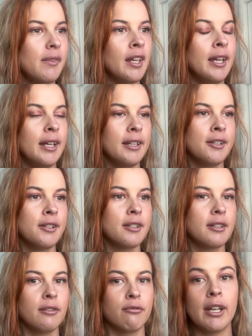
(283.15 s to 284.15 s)

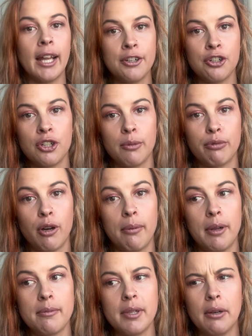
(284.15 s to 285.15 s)
his relationship
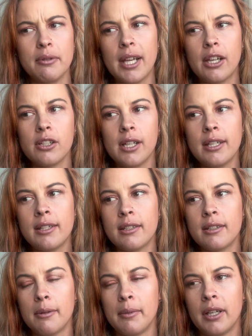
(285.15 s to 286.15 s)
problems. And it was actually
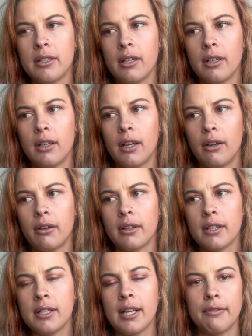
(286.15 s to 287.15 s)
similar to a lot of
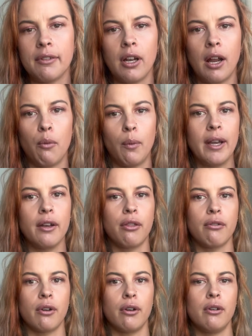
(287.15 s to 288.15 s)
the stuff that I went
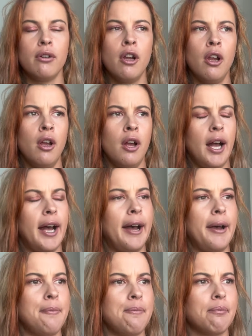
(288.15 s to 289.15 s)
through.
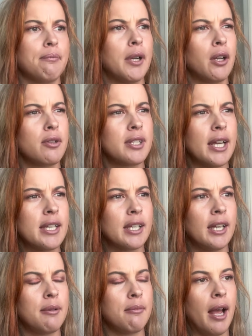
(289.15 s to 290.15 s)
But I was saying to
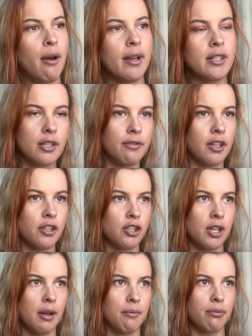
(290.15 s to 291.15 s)
him how I just
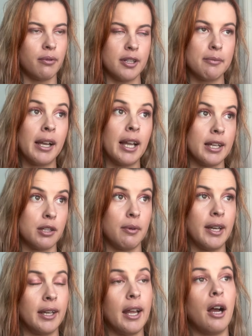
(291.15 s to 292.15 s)
finished up, it's my last
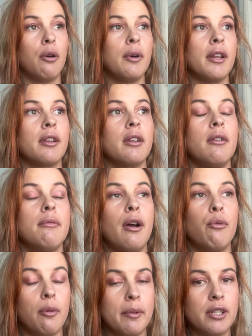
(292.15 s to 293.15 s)
week now, with
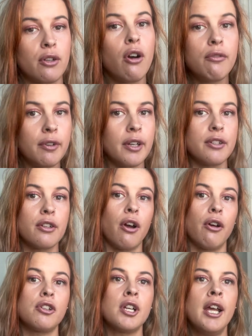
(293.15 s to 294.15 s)
a woman's confidence
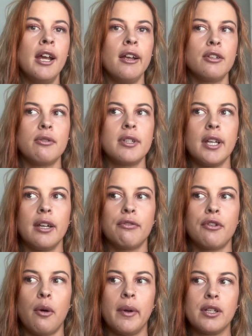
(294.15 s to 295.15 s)
coach. So instead
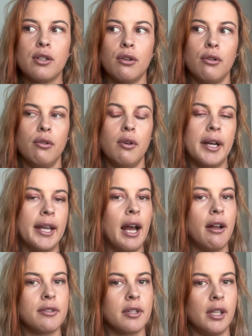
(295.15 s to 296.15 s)
of going to a
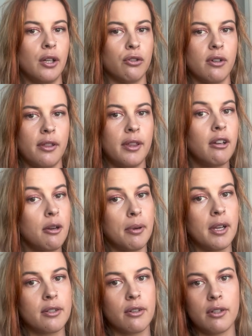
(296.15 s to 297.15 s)
counselor or a
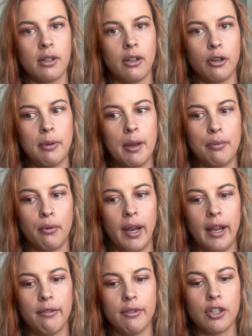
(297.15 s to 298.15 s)
therapist, because a lot of people
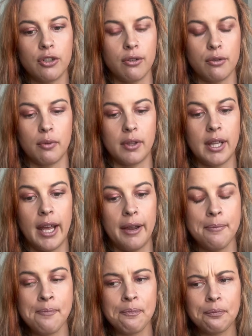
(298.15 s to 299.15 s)
have issues with that,